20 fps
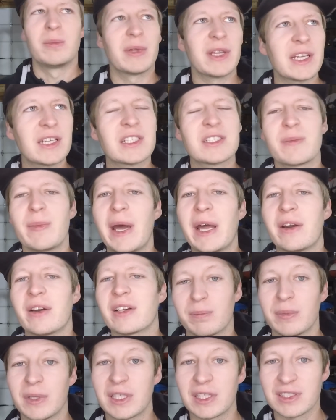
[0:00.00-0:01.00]
But that doesn't matter,
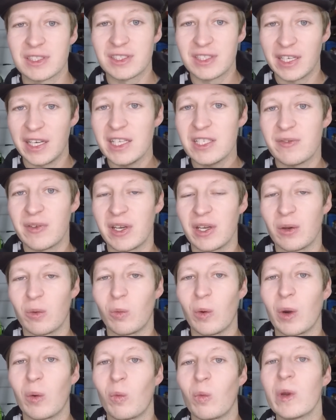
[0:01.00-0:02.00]
because in today's video,
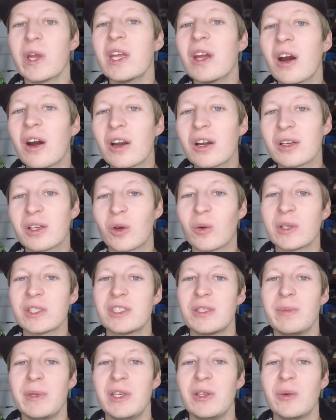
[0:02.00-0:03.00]
what we are going
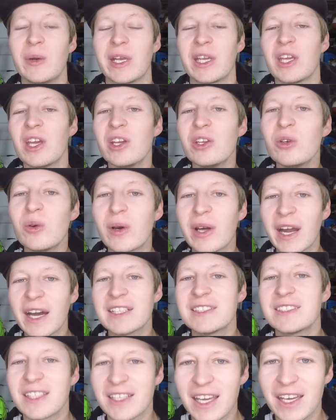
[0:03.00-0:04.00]
to be doing, you and I
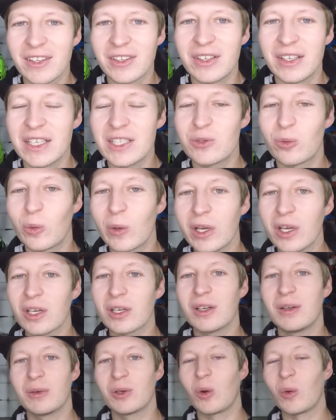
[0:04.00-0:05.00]
together, is we
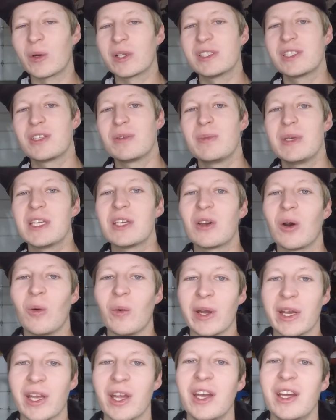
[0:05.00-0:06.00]
are going to be
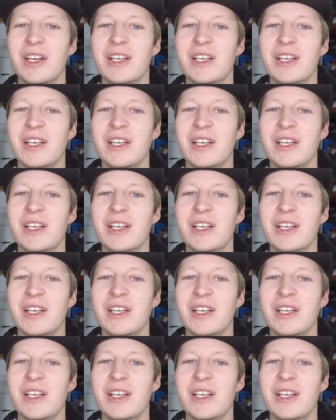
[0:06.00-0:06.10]
going